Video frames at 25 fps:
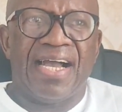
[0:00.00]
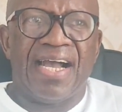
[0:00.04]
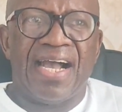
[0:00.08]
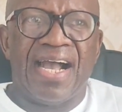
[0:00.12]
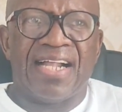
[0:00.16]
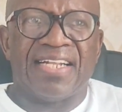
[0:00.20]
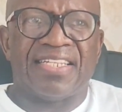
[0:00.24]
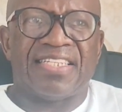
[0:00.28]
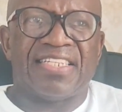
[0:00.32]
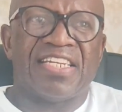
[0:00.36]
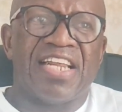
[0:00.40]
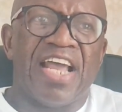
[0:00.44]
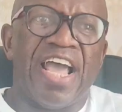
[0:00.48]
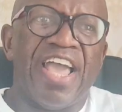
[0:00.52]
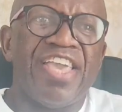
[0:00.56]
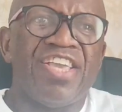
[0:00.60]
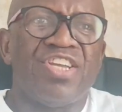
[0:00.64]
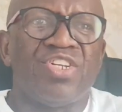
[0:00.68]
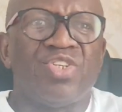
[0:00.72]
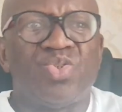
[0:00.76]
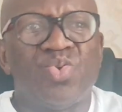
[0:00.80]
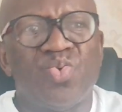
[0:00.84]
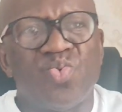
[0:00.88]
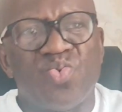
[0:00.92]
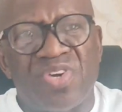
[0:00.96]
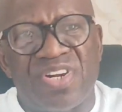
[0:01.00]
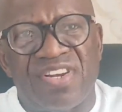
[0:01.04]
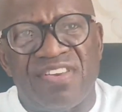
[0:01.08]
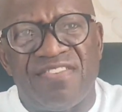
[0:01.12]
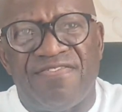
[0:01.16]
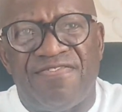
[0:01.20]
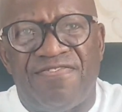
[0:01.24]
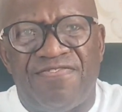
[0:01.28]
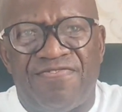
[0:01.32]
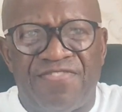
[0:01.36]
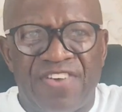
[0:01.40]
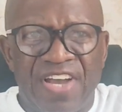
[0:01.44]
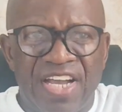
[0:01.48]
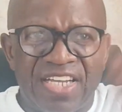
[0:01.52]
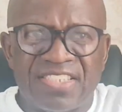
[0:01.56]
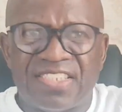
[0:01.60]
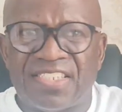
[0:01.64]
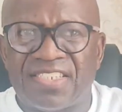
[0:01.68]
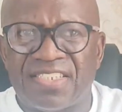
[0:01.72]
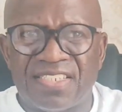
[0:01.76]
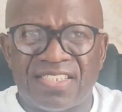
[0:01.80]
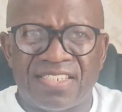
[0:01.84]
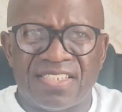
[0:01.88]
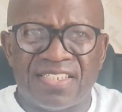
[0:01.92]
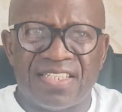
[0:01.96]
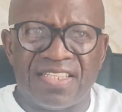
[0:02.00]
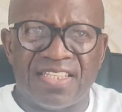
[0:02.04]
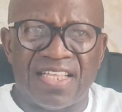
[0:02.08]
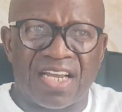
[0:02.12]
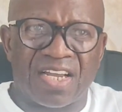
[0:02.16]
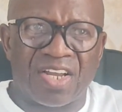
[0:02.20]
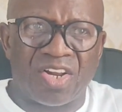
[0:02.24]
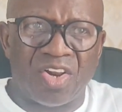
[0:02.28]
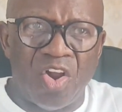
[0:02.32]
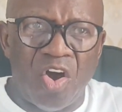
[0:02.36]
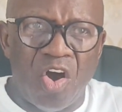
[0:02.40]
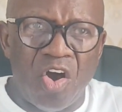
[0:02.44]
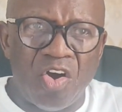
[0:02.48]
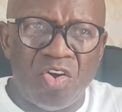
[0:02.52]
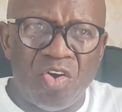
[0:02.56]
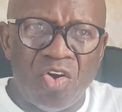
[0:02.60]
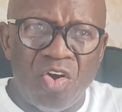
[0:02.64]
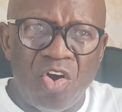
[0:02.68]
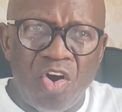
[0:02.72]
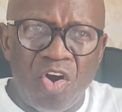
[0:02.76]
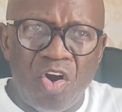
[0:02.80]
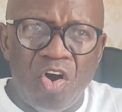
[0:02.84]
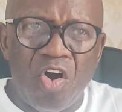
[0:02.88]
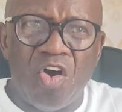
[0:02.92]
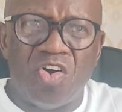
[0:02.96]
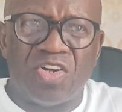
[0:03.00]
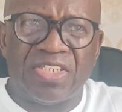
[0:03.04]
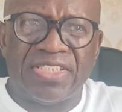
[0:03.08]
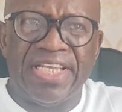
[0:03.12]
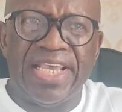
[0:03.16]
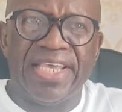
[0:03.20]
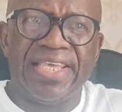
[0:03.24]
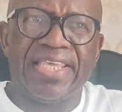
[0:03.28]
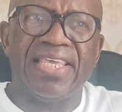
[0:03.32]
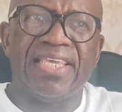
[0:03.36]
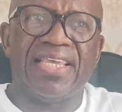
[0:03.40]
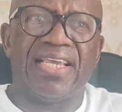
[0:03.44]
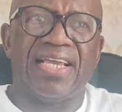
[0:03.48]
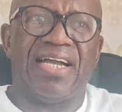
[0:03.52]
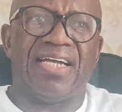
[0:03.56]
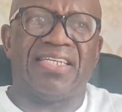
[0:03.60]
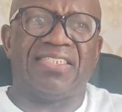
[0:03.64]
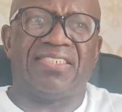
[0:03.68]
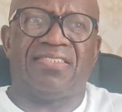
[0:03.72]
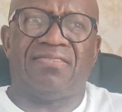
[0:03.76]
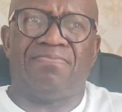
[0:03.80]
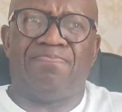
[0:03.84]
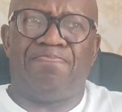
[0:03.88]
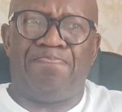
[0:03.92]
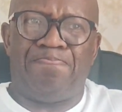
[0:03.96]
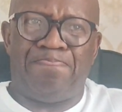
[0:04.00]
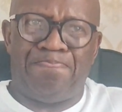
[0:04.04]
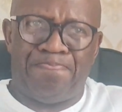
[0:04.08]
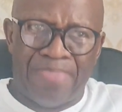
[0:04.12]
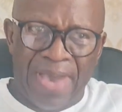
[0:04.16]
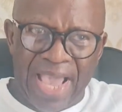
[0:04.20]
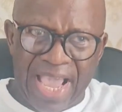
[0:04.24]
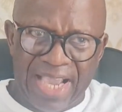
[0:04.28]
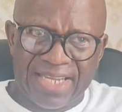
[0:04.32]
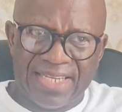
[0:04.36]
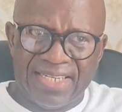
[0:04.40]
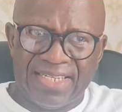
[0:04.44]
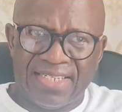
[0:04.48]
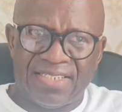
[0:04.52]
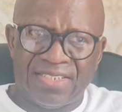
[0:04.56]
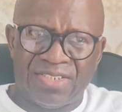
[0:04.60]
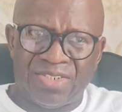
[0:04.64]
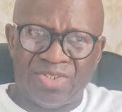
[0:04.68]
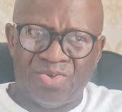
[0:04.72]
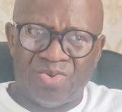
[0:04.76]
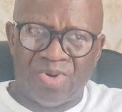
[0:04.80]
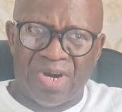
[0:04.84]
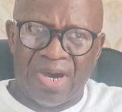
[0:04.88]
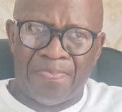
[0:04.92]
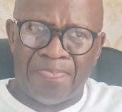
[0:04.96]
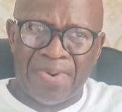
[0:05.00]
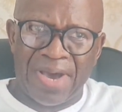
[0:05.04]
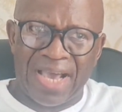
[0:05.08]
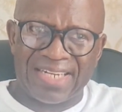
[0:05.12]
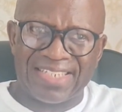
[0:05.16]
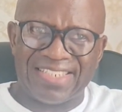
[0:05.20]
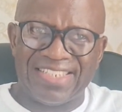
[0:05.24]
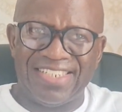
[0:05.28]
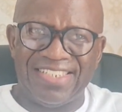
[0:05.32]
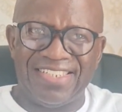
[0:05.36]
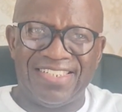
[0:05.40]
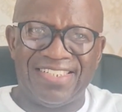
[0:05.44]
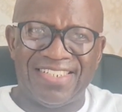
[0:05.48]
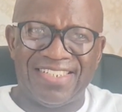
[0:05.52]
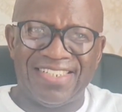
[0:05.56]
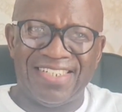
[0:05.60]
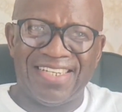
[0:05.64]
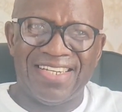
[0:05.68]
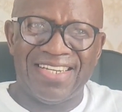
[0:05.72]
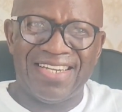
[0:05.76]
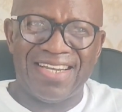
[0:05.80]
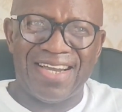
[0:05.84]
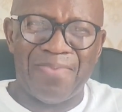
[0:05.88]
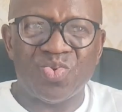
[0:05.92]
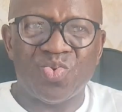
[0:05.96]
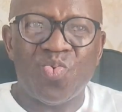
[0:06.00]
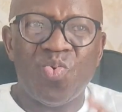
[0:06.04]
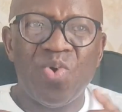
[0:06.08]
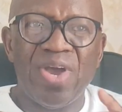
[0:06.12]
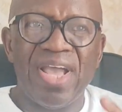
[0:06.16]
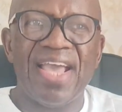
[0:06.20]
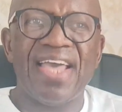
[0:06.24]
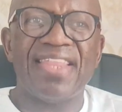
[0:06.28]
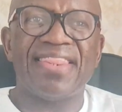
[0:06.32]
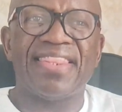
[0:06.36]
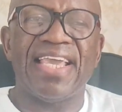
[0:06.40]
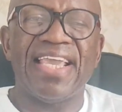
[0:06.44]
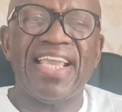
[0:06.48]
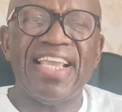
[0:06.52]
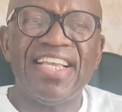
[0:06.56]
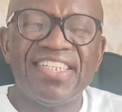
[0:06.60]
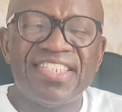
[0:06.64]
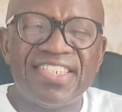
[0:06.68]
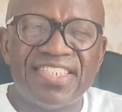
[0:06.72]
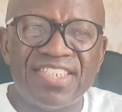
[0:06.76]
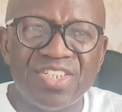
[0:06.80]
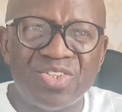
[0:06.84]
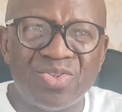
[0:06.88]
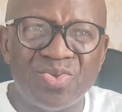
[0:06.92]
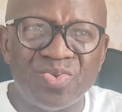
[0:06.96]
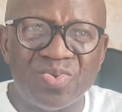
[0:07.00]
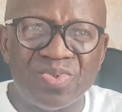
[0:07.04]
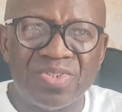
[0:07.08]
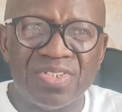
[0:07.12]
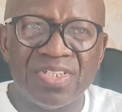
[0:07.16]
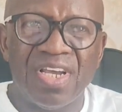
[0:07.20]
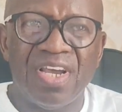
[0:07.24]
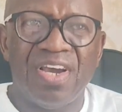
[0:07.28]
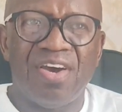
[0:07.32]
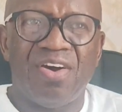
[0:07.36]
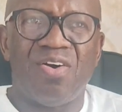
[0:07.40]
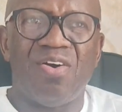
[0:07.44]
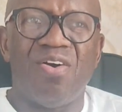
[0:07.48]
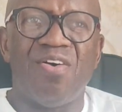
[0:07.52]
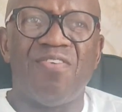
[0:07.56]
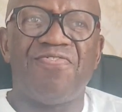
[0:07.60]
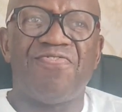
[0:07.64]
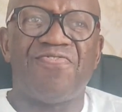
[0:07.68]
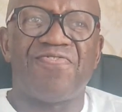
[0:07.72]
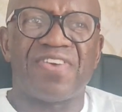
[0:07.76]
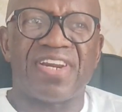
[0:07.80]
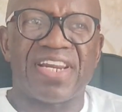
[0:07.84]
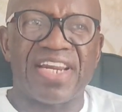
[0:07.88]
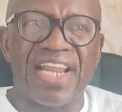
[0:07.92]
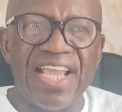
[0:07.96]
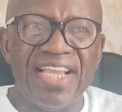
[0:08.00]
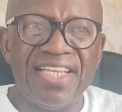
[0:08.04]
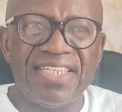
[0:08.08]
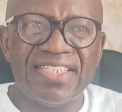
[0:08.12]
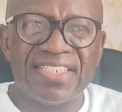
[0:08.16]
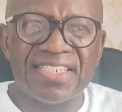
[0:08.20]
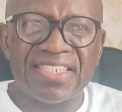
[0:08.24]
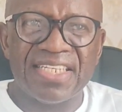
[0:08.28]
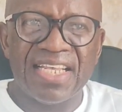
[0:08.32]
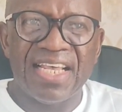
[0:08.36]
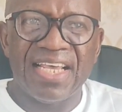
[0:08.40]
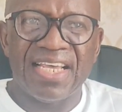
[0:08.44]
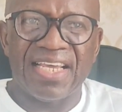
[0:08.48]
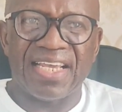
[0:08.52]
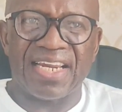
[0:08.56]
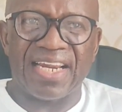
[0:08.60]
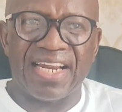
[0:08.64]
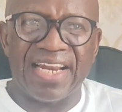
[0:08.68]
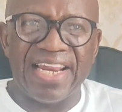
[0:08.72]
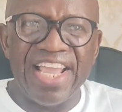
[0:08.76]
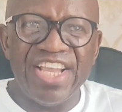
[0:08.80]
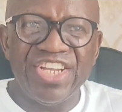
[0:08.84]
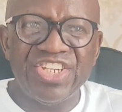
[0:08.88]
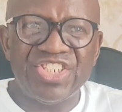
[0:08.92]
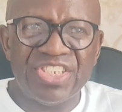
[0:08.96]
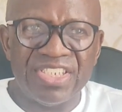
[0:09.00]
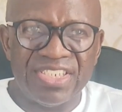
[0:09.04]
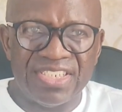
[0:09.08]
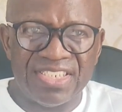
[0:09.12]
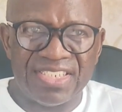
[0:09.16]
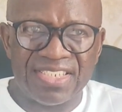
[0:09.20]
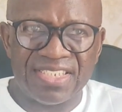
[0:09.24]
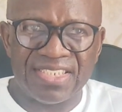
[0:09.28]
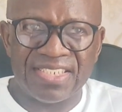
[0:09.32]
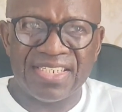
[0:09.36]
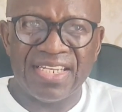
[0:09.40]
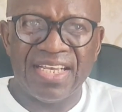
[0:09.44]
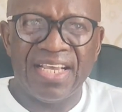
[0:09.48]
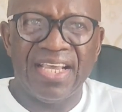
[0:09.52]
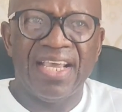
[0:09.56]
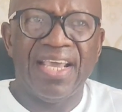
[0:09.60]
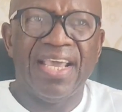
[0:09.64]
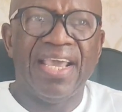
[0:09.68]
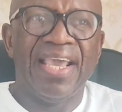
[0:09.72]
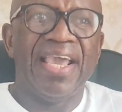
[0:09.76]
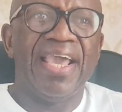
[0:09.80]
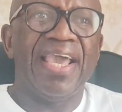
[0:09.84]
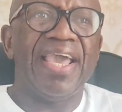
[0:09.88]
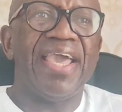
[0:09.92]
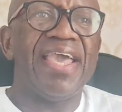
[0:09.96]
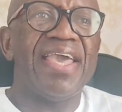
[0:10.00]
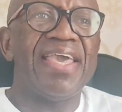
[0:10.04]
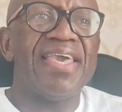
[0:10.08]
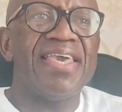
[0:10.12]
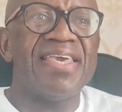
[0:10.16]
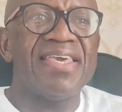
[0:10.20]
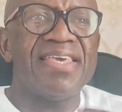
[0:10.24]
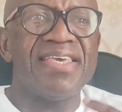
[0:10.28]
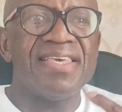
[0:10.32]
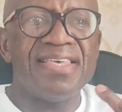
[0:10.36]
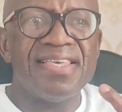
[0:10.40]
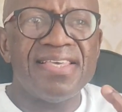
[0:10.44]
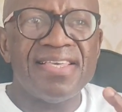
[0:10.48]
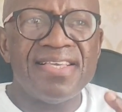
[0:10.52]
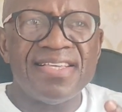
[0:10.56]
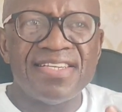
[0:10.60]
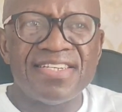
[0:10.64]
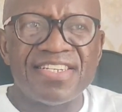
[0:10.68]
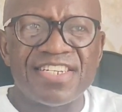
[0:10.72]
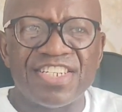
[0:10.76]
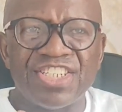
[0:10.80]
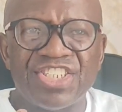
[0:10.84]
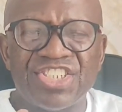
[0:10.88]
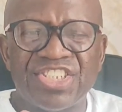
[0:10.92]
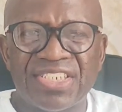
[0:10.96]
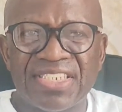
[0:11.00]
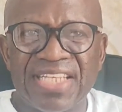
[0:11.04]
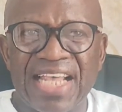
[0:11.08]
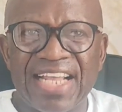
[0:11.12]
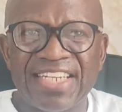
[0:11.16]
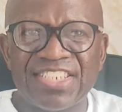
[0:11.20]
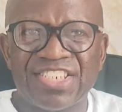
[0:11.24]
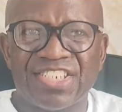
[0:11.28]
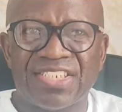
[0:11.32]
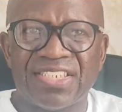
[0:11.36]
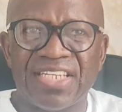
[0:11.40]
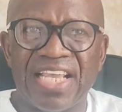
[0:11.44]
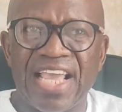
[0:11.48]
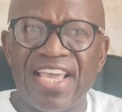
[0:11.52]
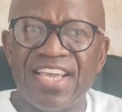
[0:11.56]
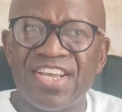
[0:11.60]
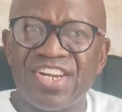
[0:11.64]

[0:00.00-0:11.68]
are trying to reverse the clock or taking us back to apartheid, where the Institute of Race Relations, a research